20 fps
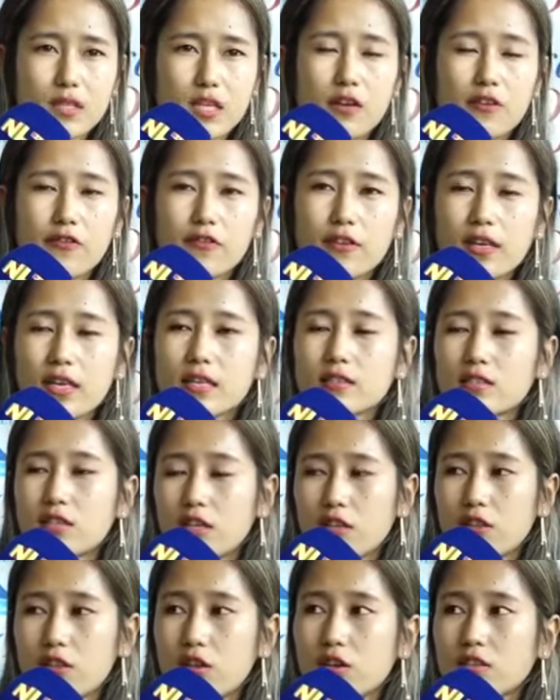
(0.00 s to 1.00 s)
feeling,
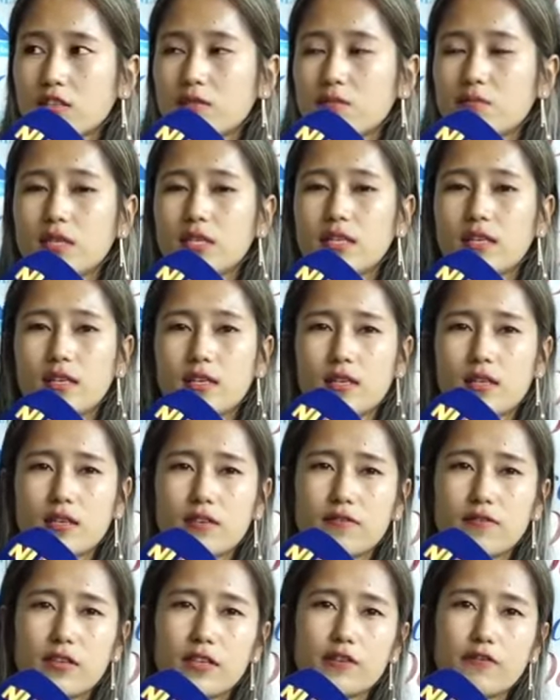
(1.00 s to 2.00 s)
that thought in me, that
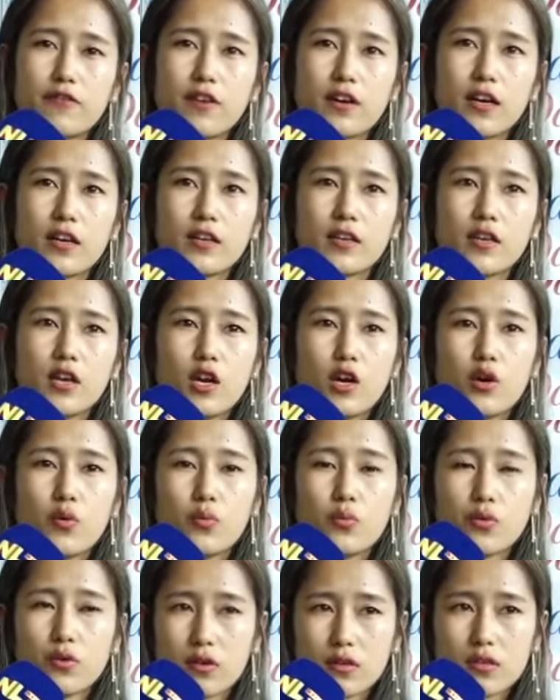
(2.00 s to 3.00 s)
even if I
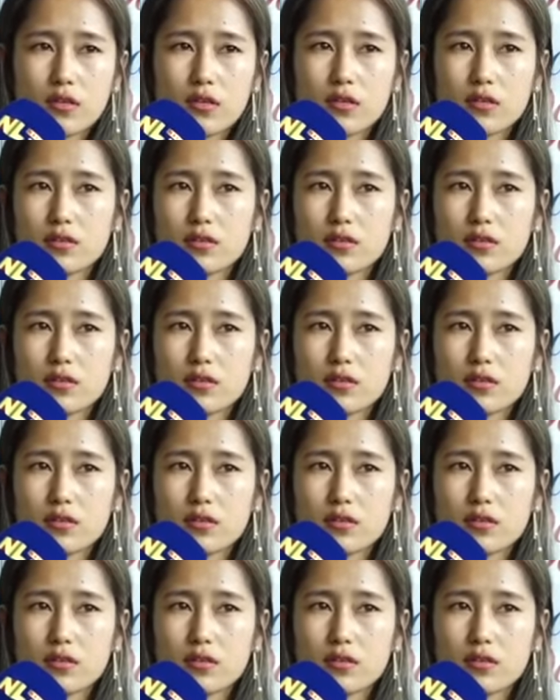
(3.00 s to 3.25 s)
work,